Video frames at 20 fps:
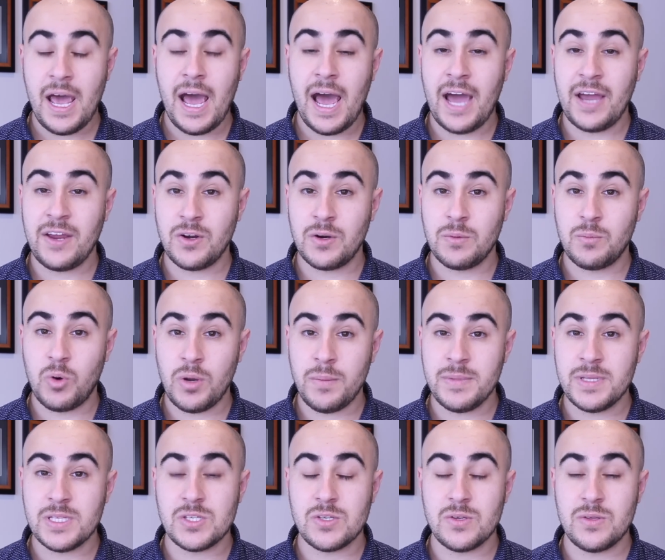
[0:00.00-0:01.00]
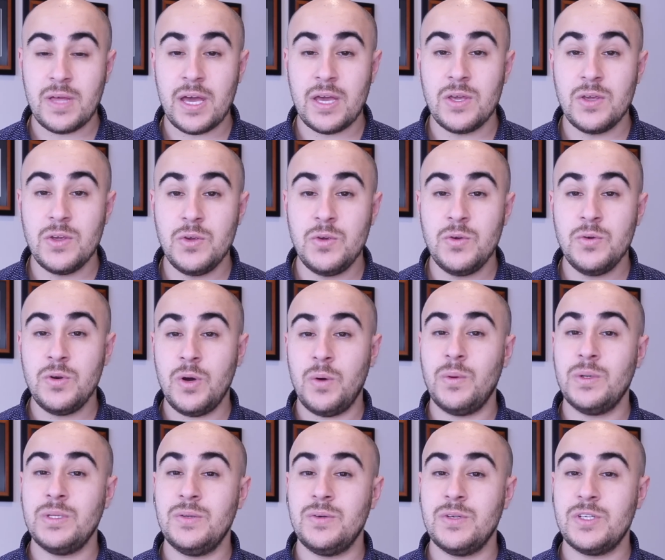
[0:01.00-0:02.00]
at your appointments so that you know
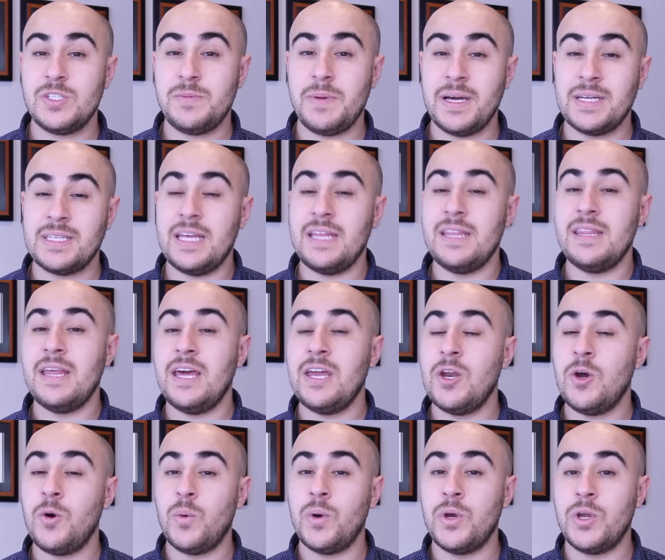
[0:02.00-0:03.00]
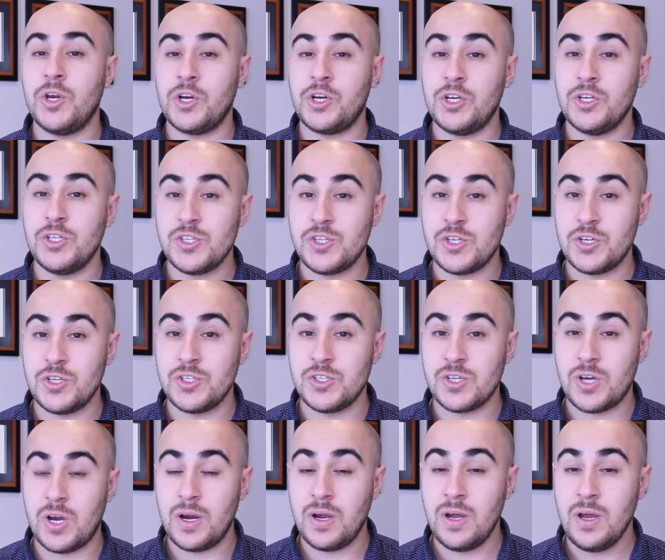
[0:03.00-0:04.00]
what to expect and they know what your
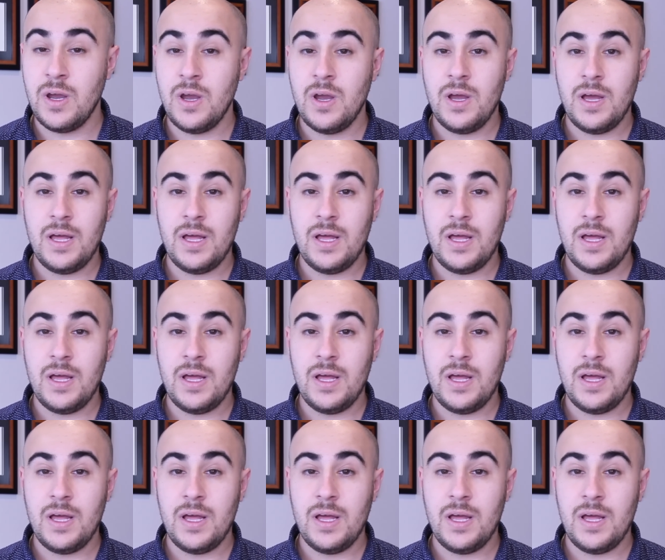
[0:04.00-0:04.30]
concerns are.